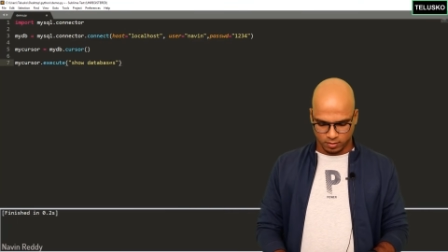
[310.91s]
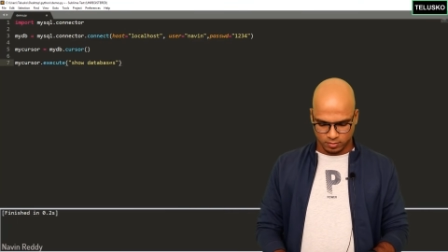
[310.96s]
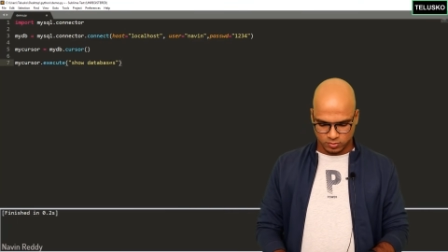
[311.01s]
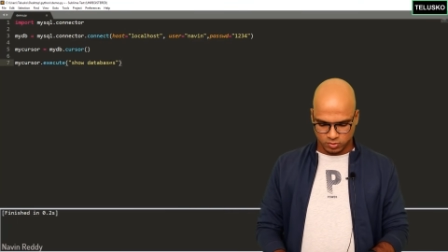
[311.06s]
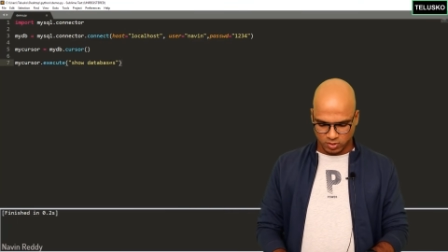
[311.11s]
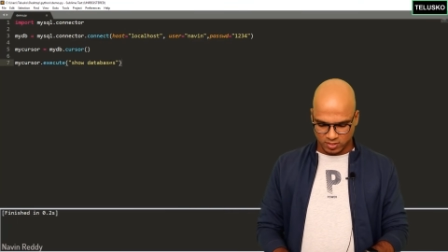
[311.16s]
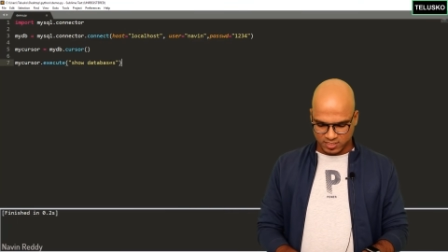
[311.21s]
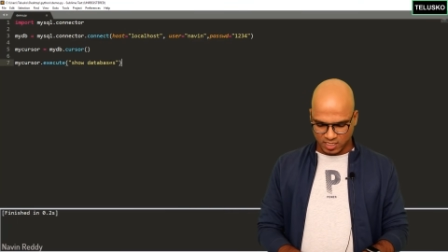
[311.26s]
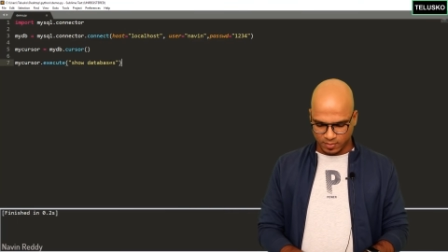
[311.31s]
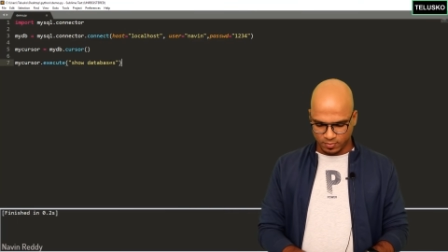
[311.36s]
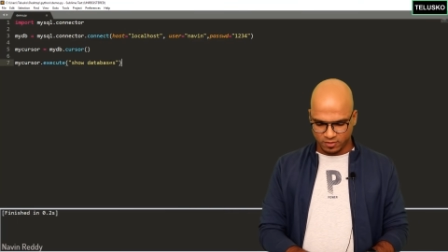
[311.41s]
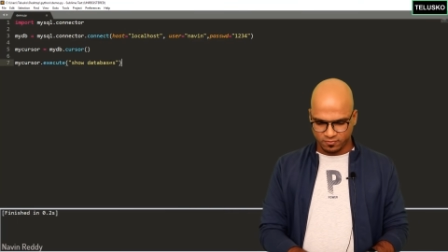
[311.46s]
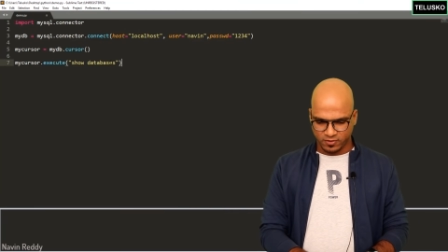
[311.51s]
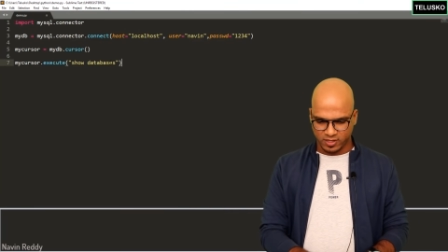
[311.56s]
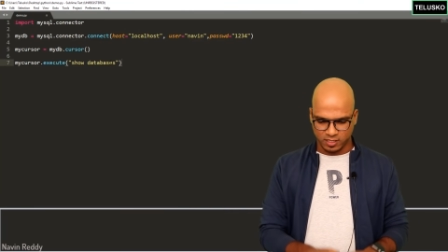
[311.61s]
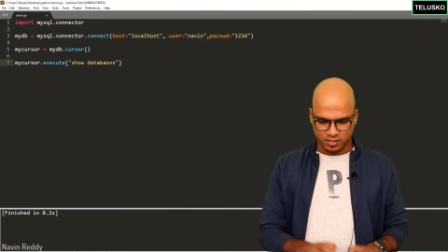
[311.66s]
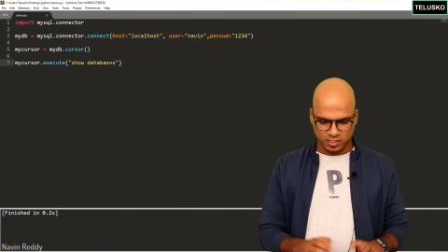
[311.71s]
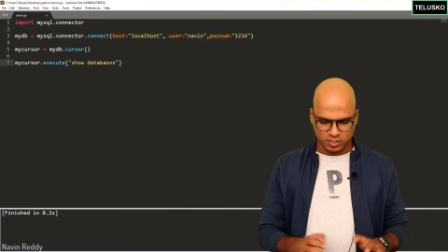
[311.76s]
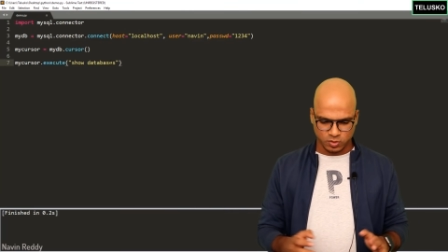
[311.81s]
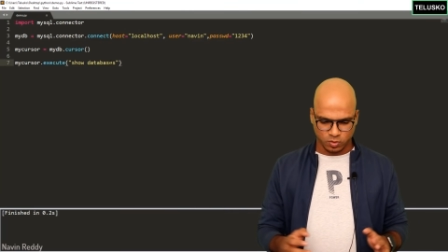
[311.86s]
So example, if I
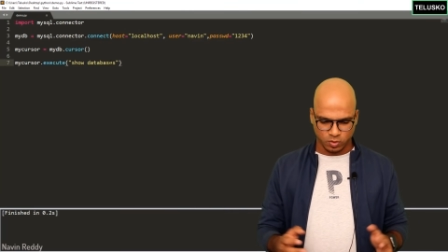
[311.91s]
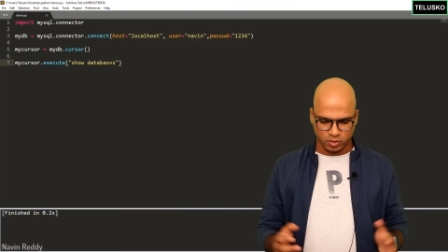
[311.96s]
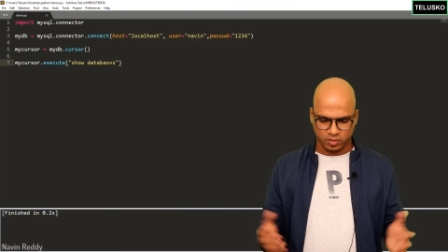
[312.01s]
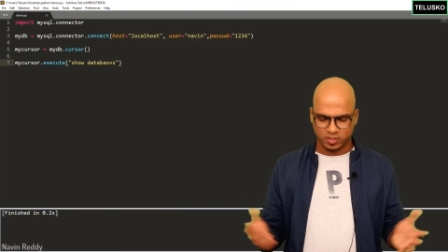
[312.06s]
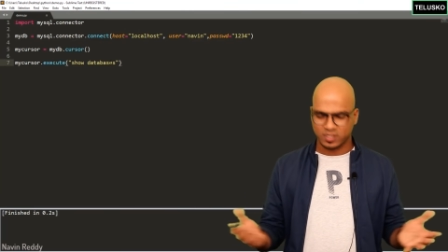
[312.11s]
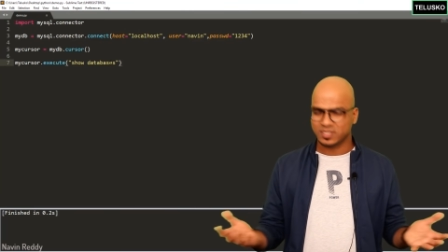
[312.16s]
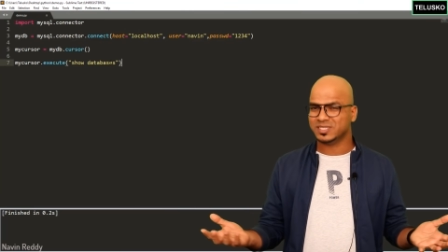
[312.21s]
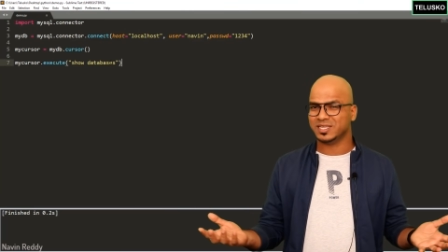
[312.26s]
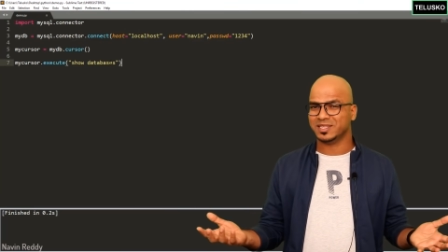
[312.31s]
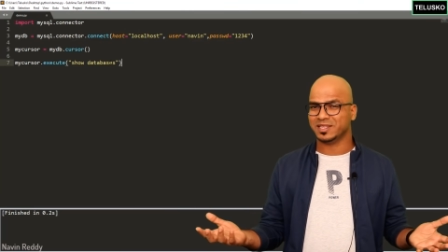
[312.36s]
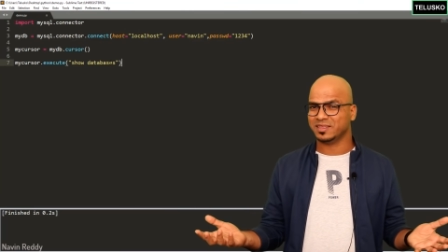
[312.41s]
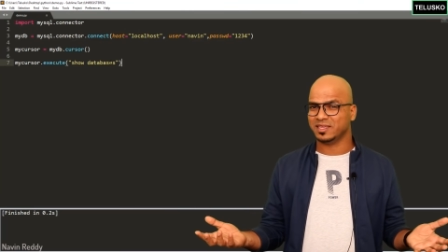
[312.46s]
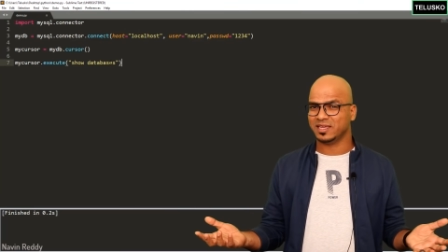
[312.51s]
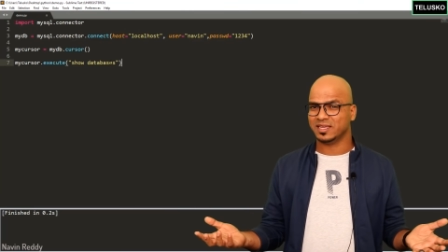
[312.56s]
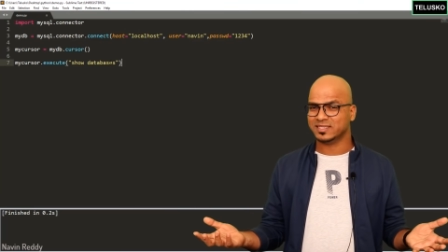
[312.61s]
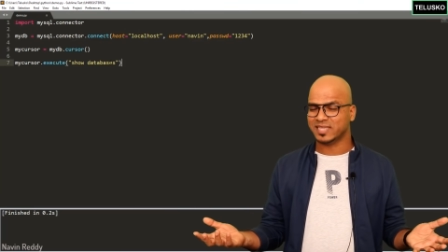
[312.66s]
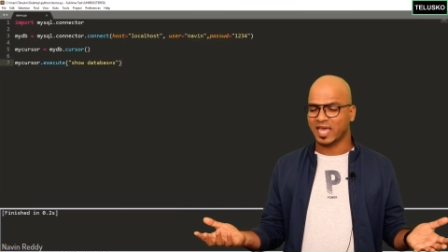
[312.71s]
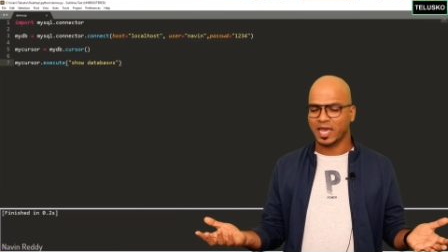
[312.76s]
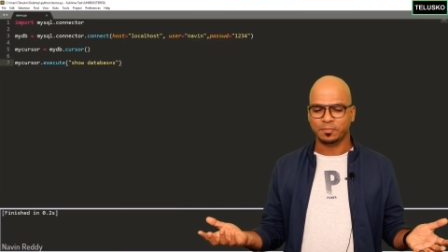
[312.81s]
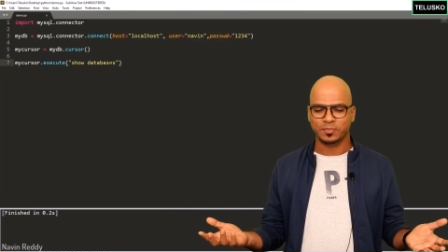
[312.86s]
run this code, you can see nothing
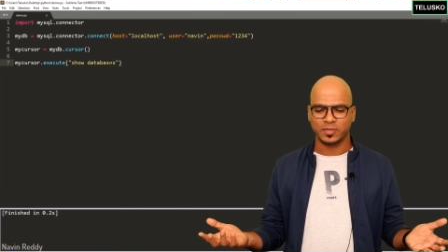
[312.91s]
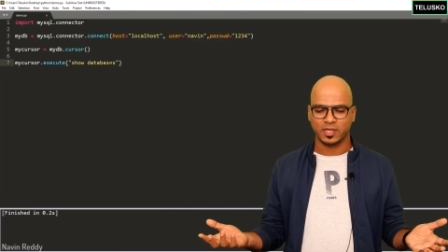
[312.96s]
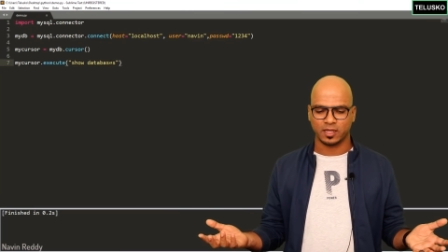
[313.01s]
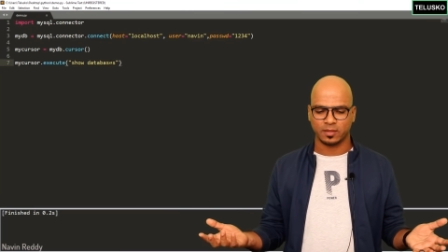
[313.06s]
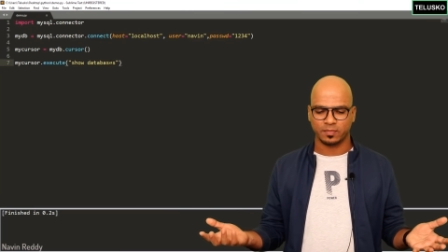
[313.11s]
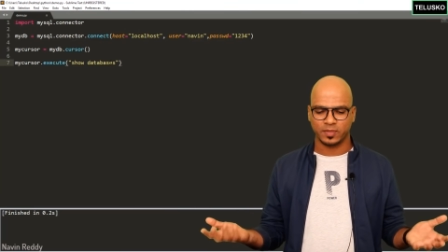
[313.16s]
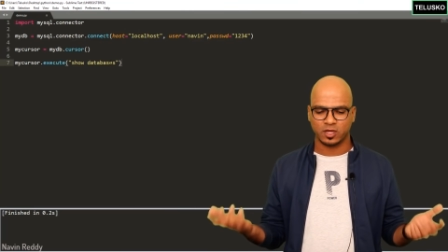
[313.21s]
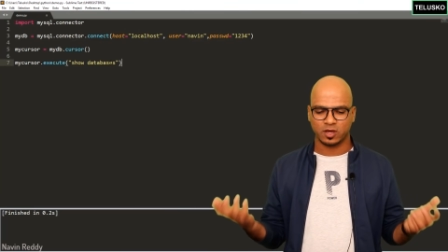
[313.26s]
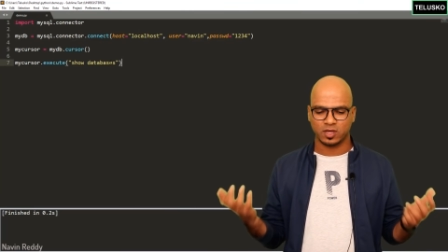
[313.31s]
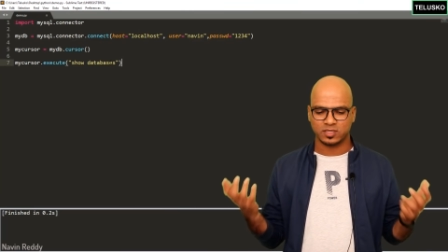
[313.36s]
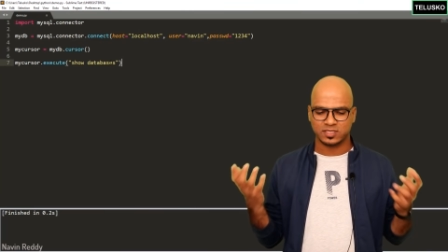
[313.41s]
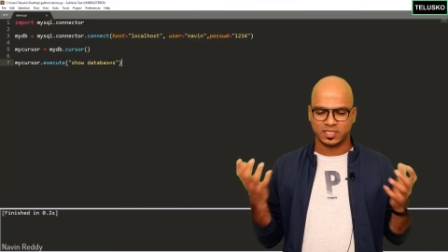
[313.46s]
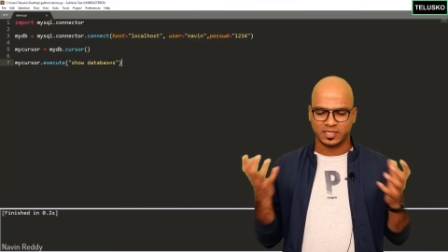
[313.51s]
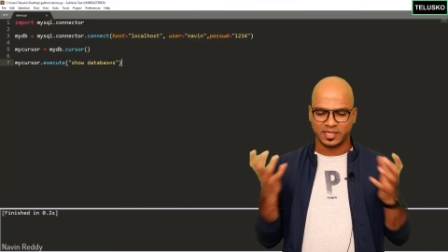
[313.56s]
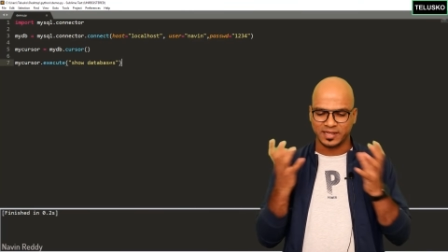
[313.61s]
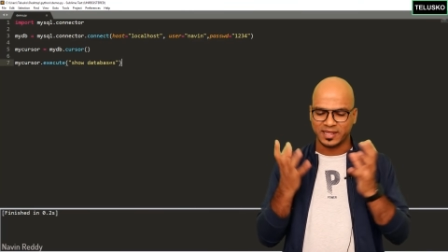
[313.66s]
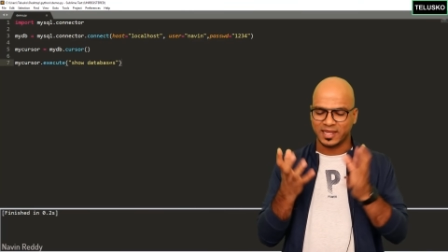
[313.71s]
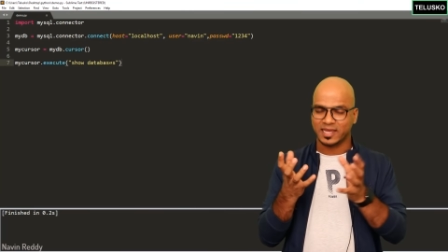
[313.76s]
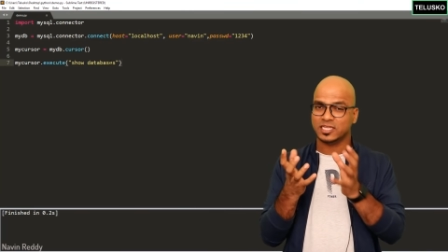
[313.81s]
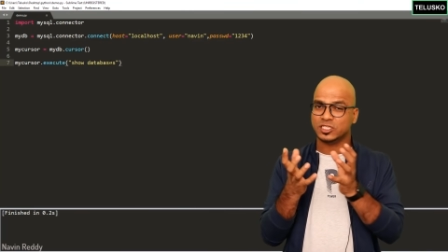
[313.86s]
is happening because the
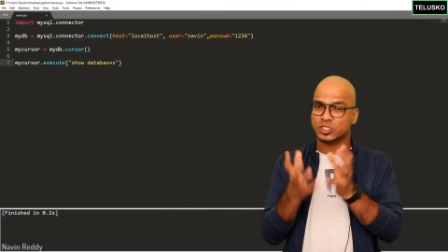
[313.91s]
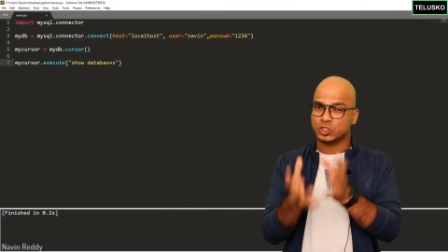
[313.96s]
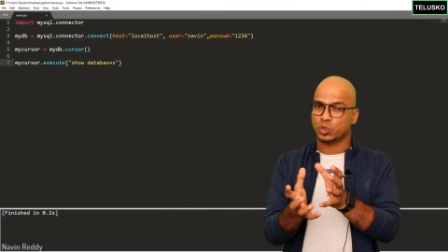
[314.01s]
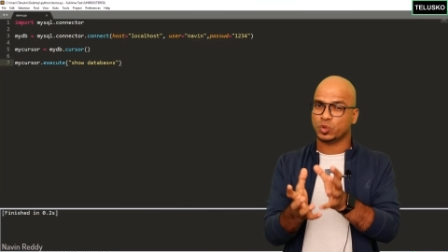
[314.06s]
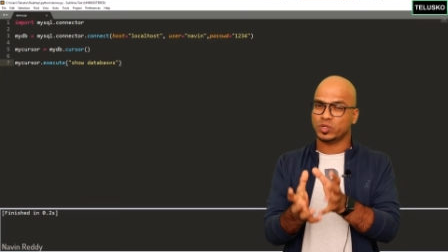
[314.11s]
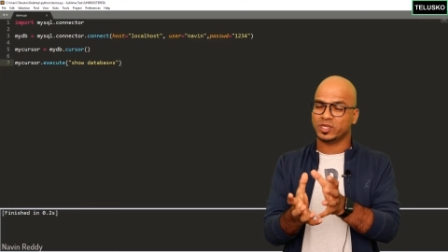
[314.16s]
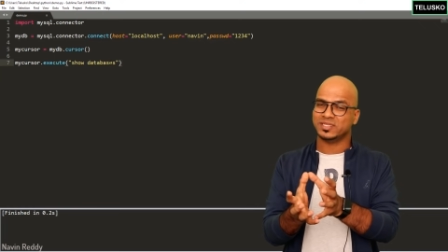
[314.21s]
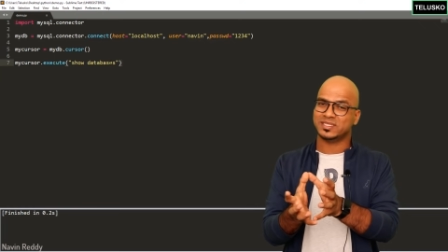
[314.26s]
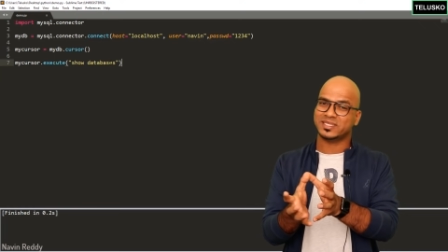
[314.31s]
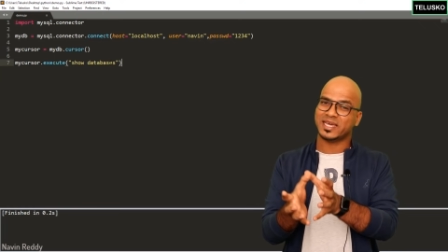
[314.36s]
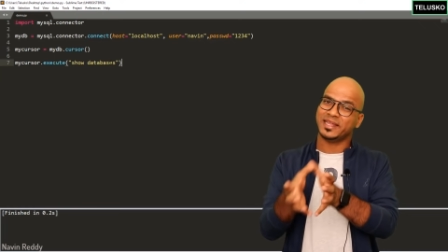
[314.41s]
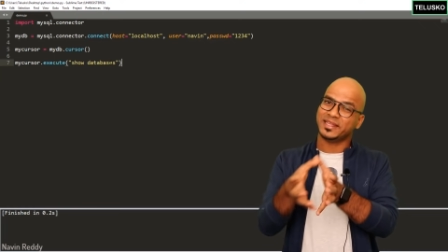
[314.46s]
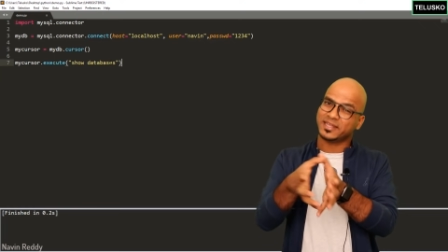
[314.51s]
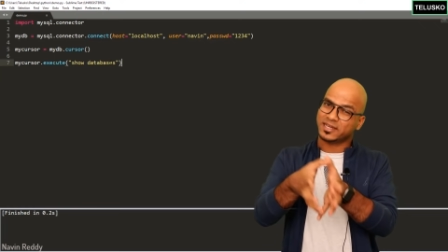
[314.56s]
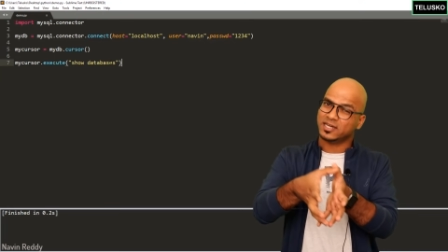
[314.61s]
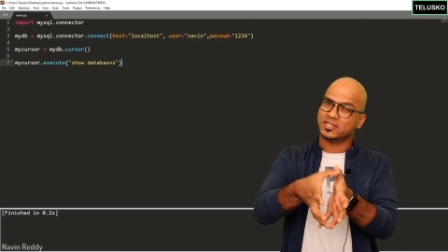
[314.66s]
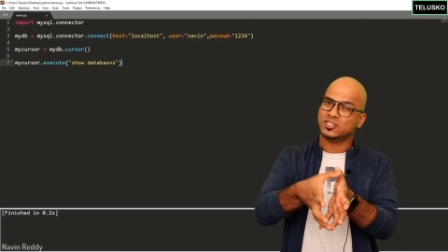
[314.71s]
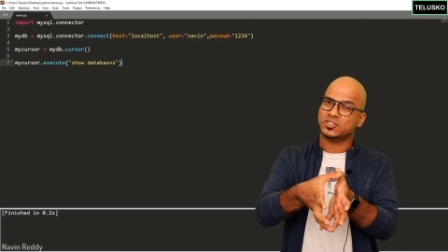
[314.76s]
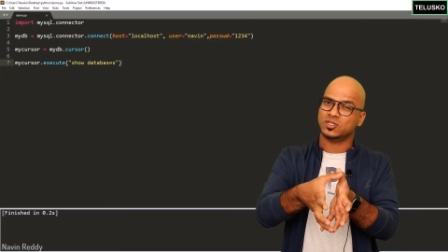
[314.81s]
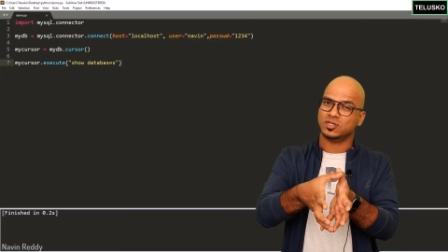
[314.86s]
data is stored inside
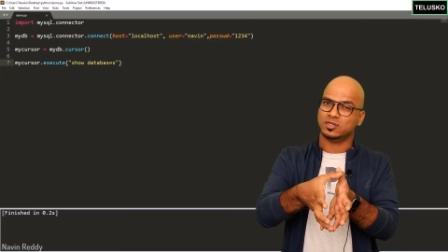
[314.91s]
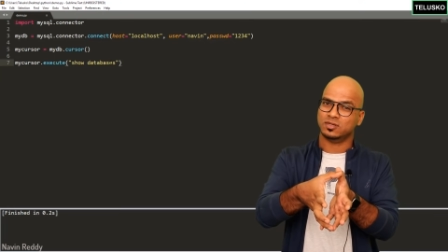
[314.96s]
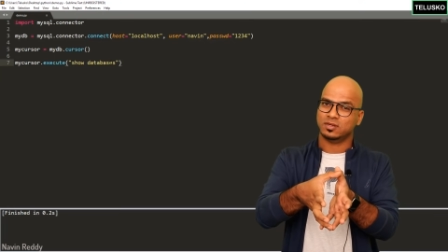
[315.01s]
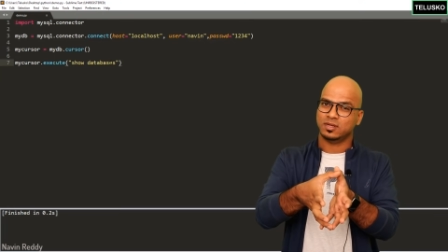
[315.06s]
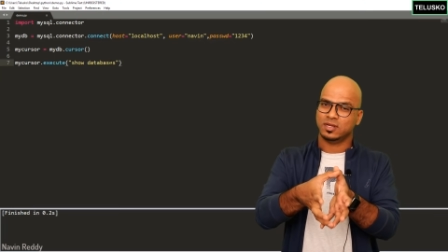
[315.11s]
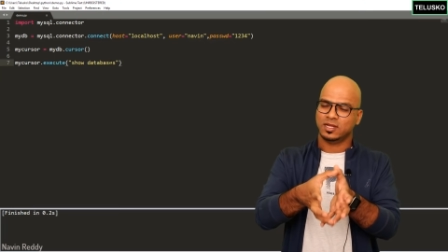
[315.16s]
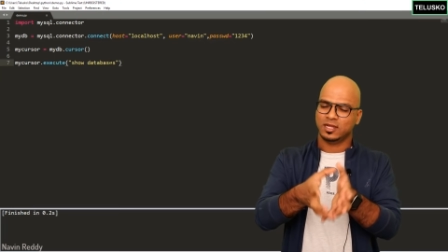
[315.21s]
cursor.